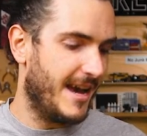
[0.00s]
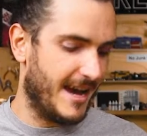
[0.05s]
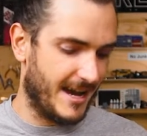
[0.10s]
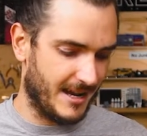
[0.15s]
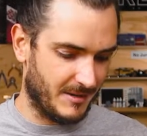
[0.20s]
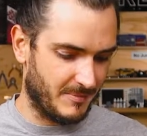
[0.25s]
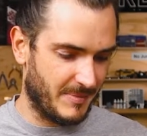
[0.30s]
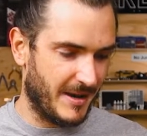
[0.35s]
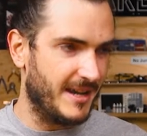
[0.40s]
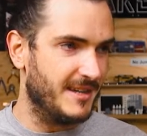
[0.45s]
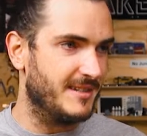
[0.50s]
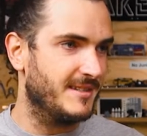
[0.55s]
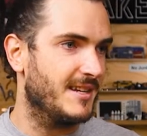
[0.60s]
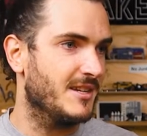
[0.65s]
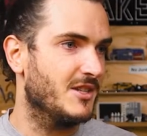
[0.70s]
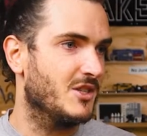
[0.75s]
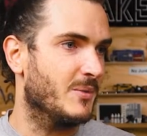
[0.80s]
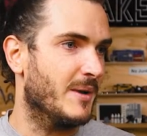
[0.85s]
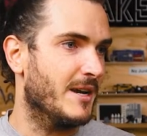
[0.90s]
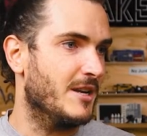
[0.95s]
and paste
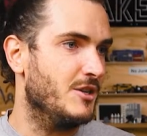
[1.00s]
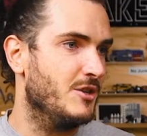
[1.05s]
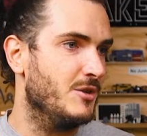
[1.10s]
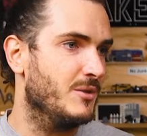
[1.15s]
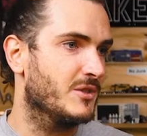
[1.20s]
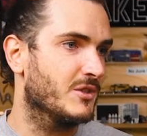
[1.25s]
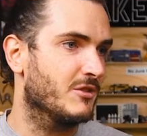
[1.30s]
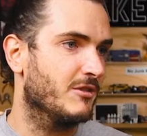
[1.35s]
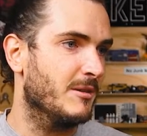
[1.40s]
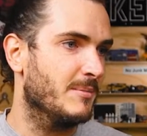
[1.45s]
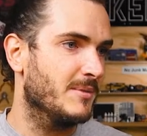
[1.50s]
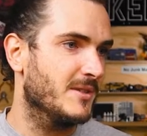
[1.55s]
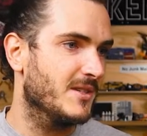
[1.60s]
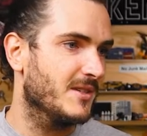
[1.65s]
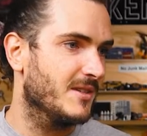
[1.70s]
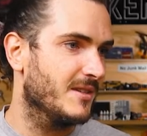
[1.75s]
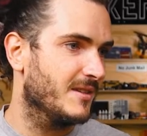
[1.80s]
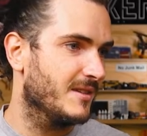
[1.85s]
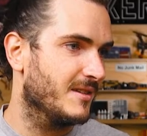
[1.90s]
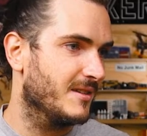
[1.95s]
into a new
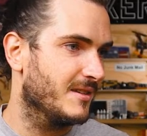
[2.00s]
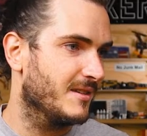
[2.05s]
script